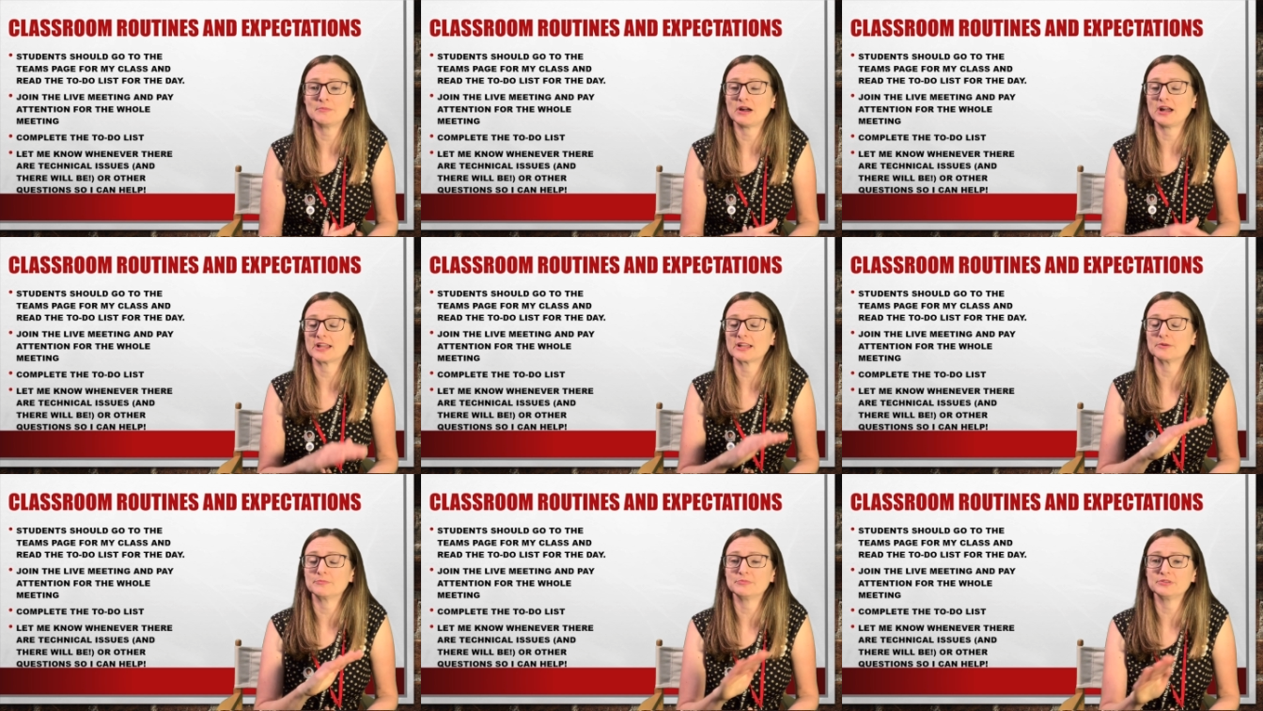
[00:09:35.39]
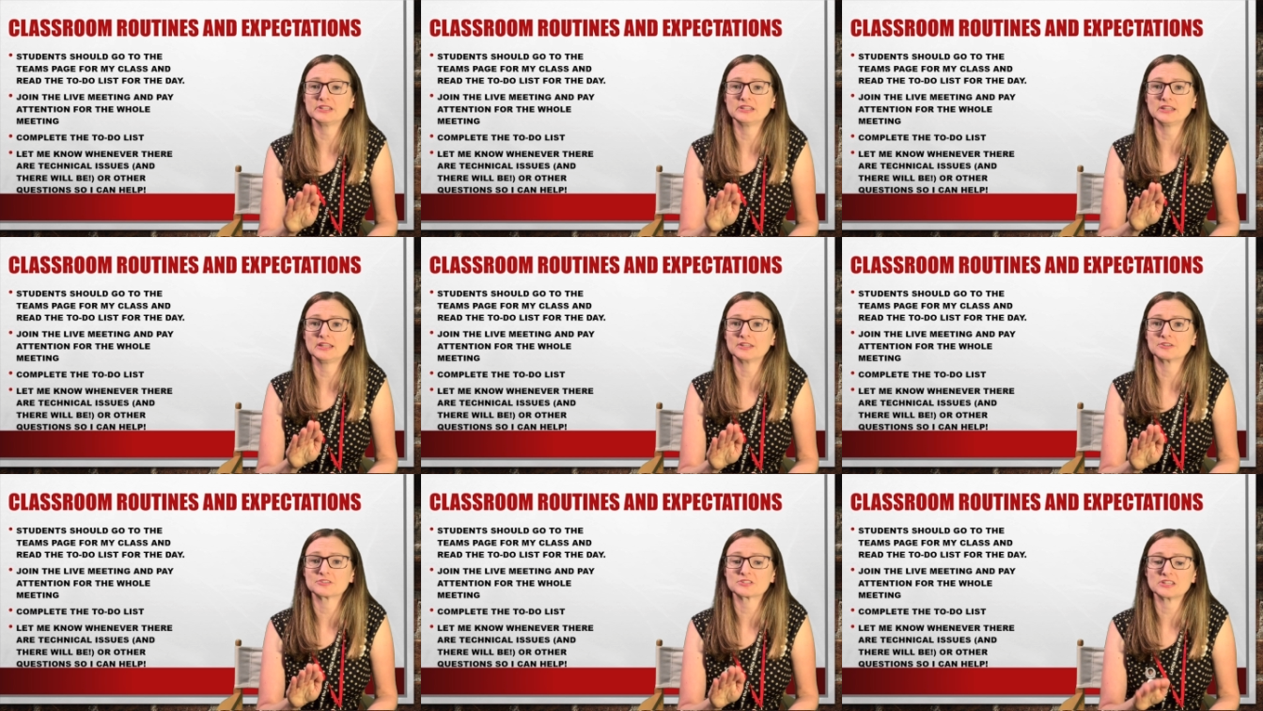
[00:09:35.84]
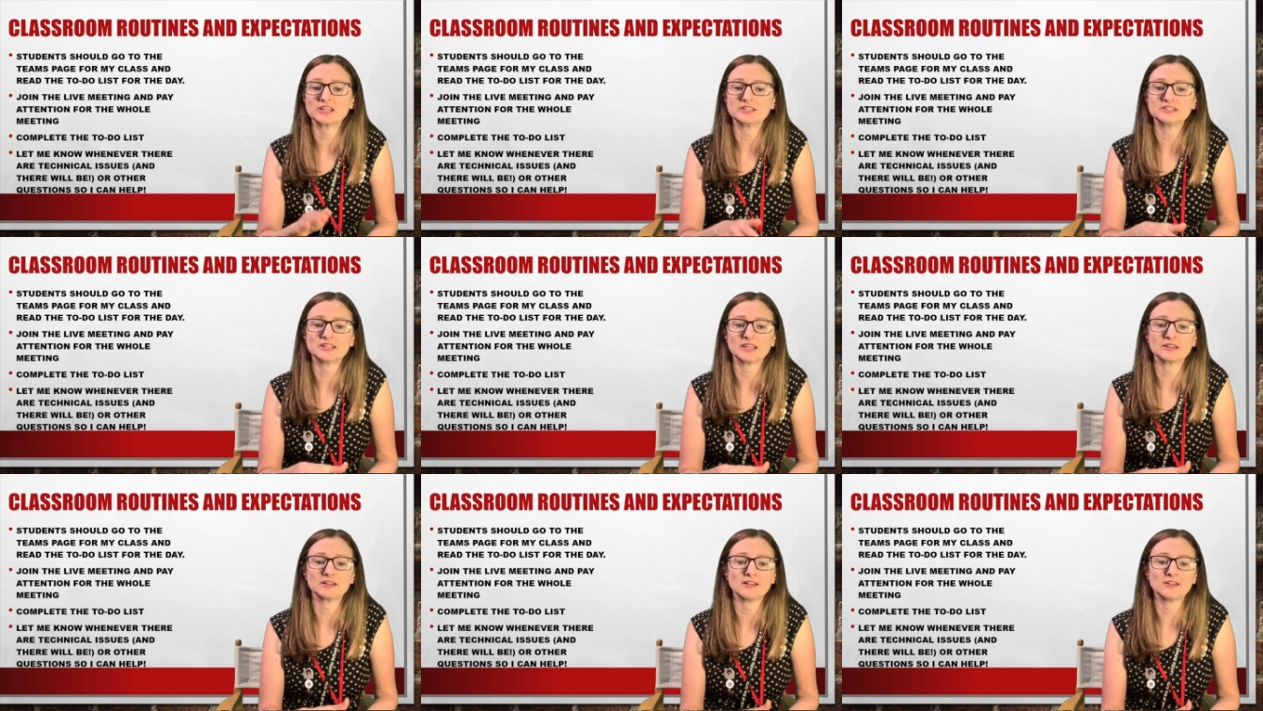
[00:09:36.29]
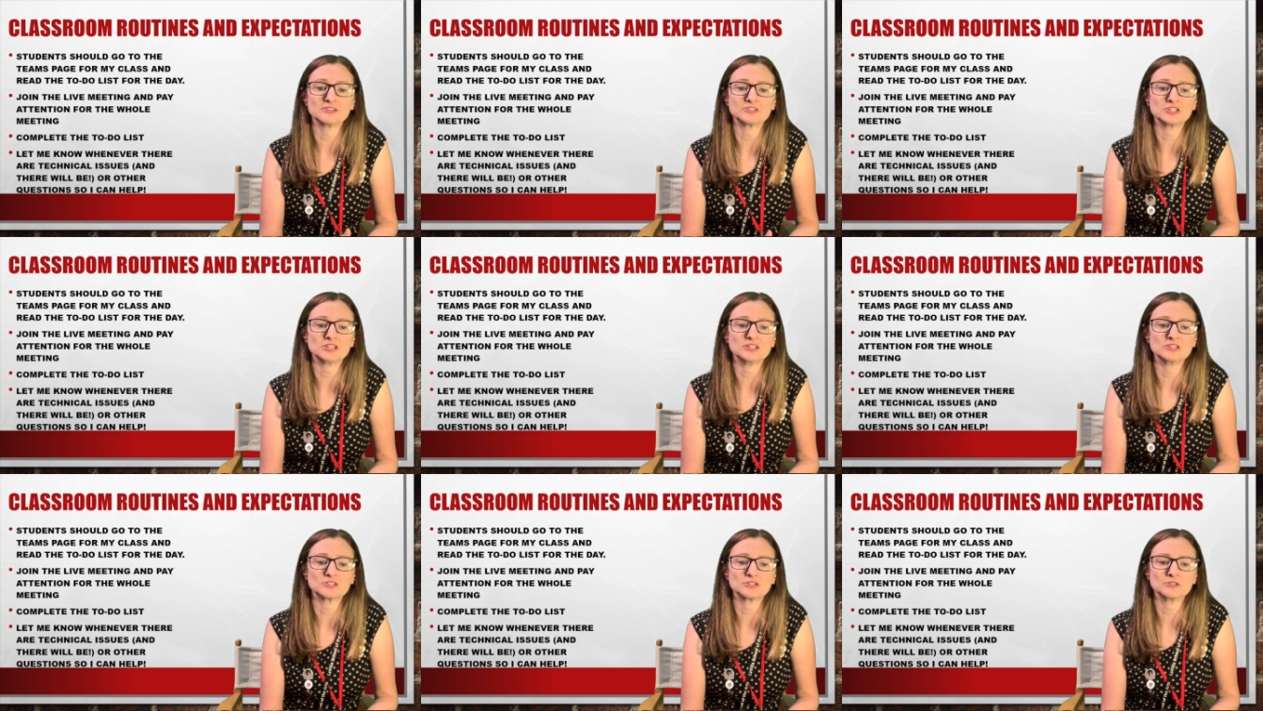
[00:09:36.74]
I completely understand
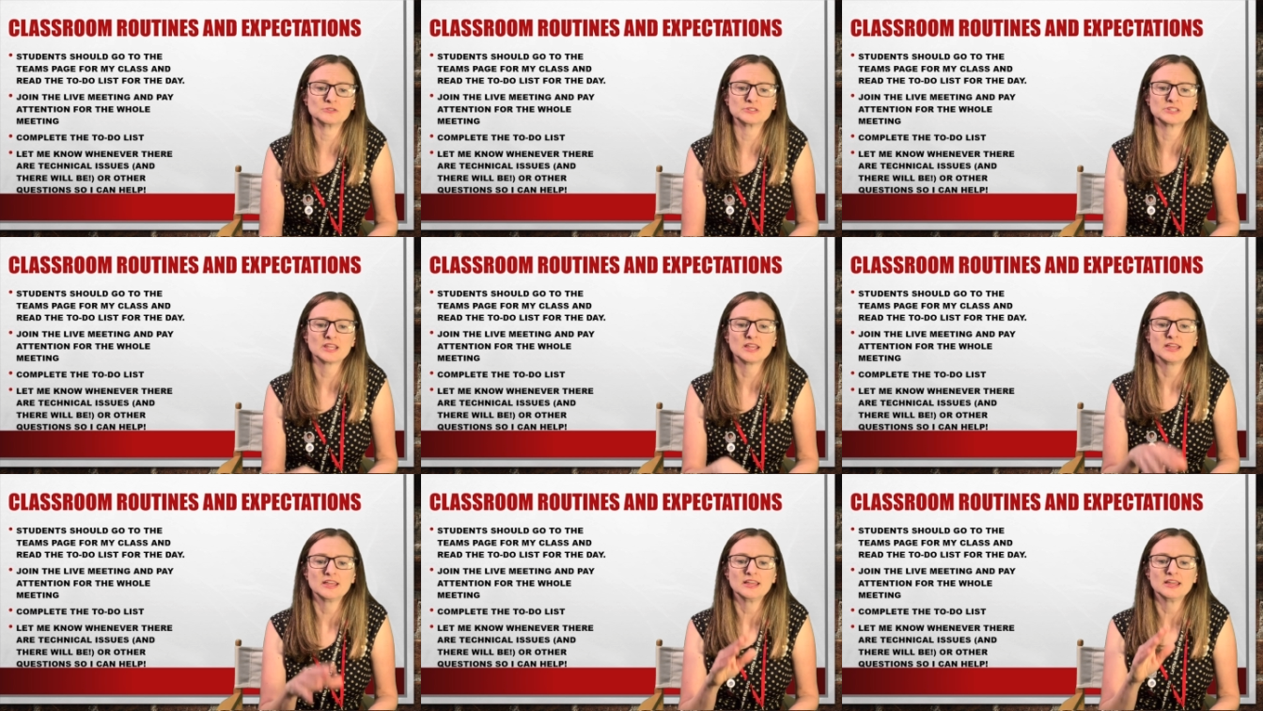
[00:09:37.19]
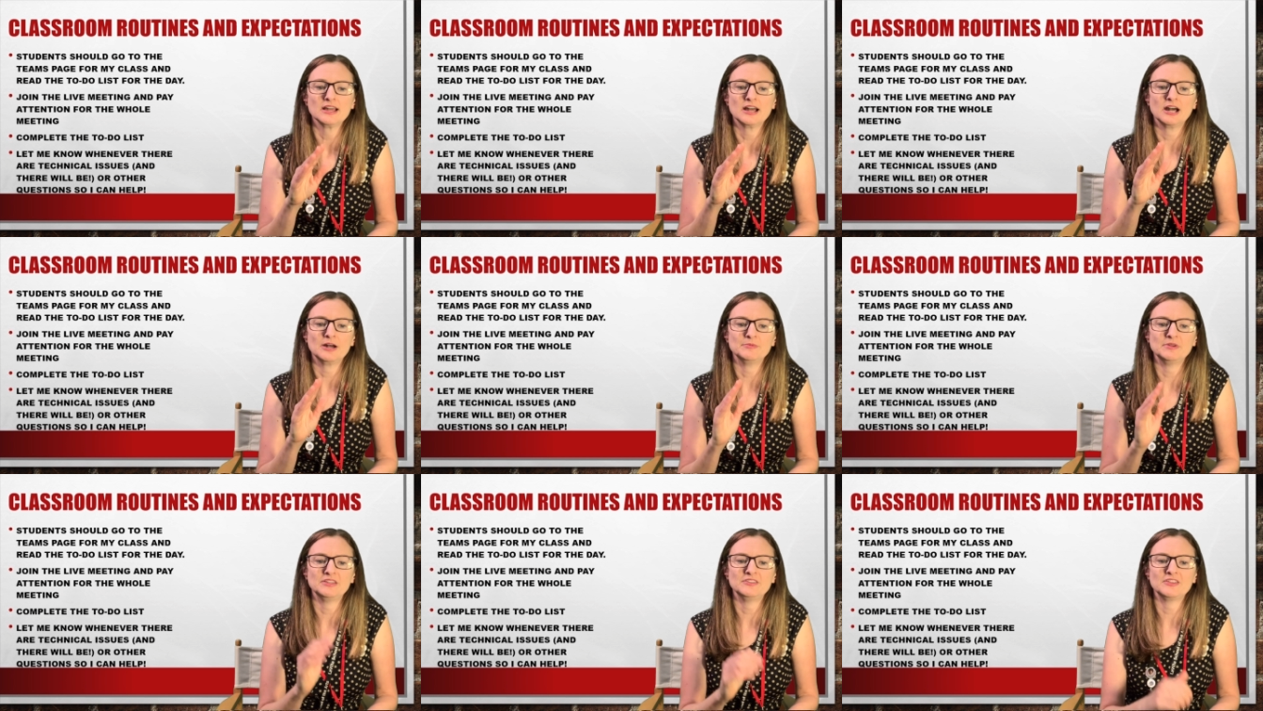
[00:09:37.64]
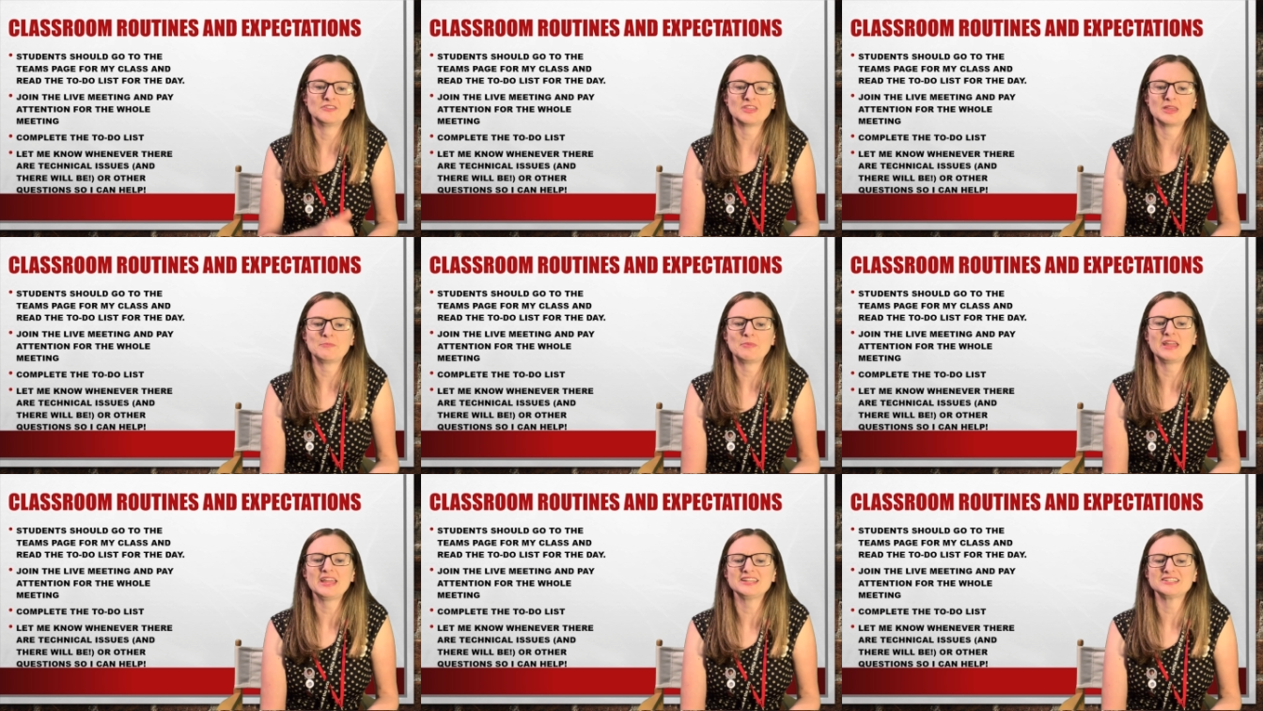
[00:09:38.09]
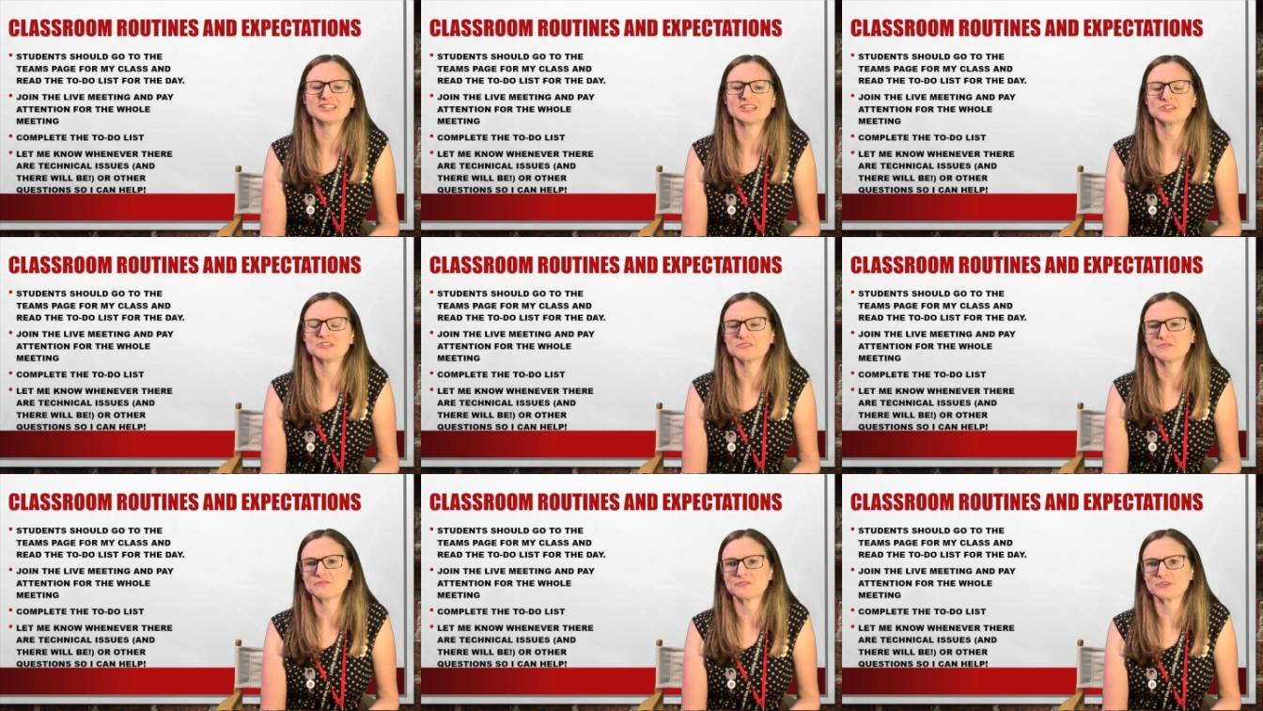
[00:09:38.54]
technology issues, and that they pay
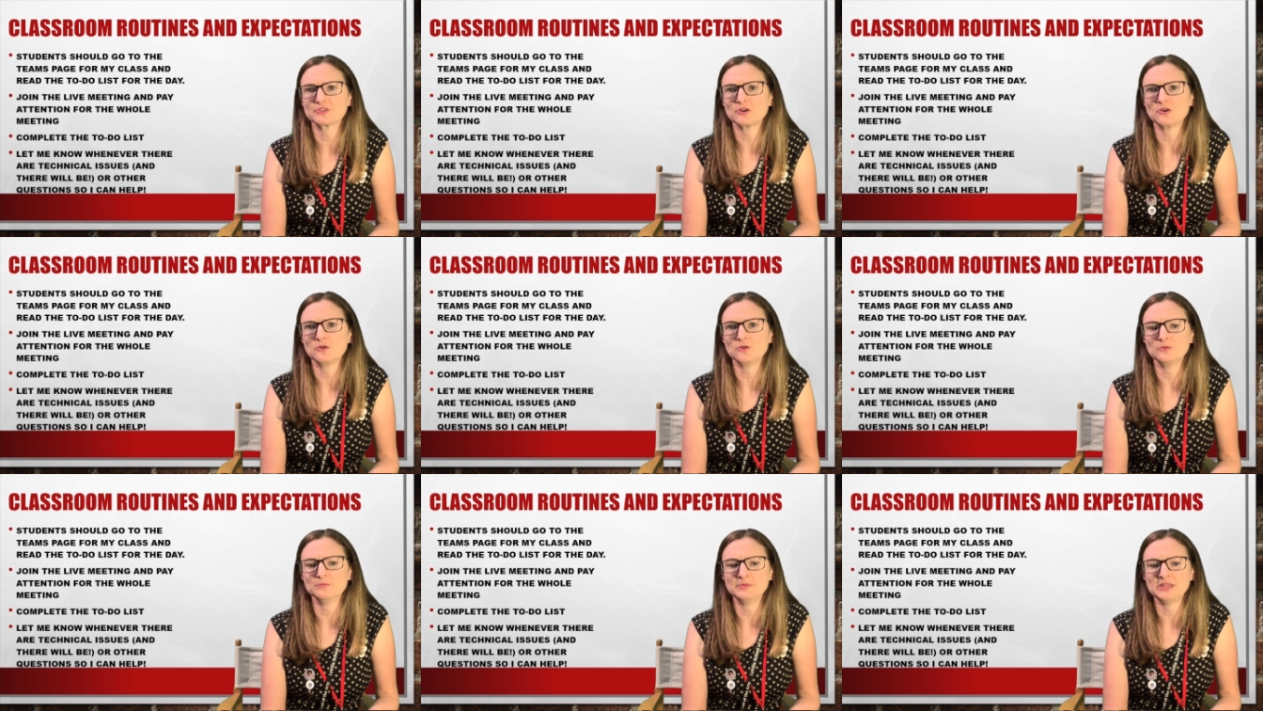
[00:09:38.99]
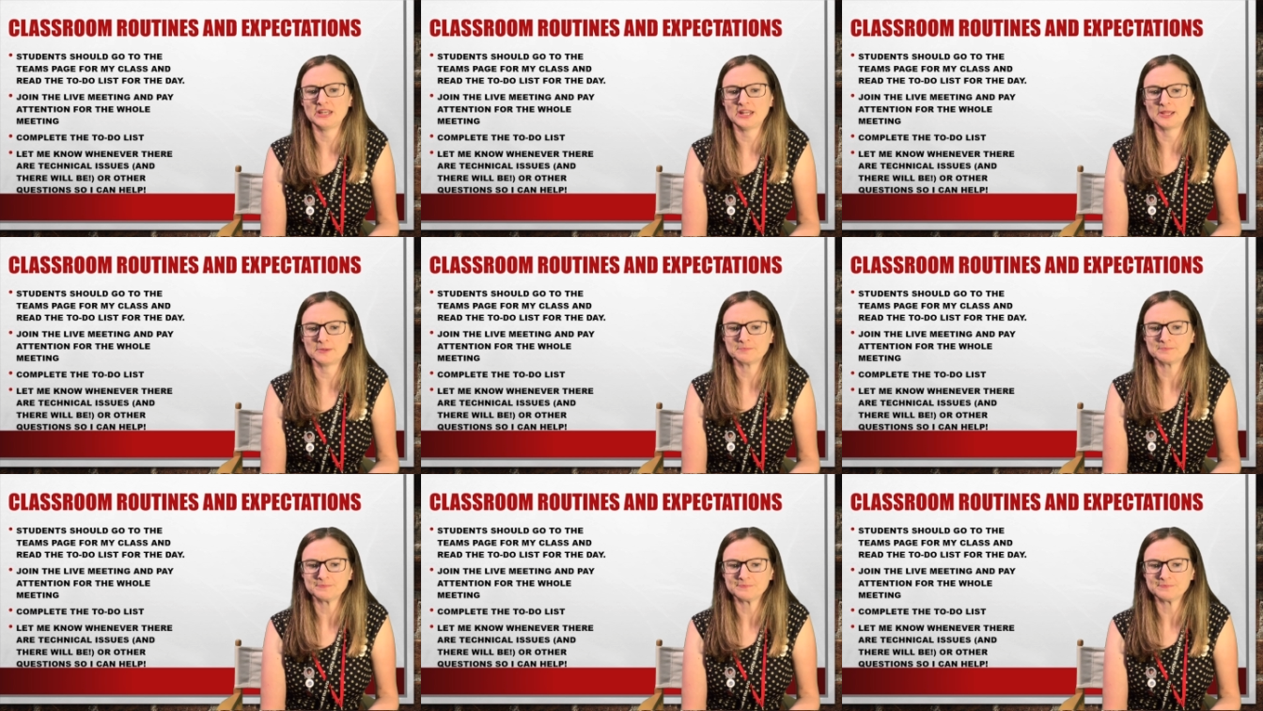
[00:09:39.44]
attention for the whole meeting.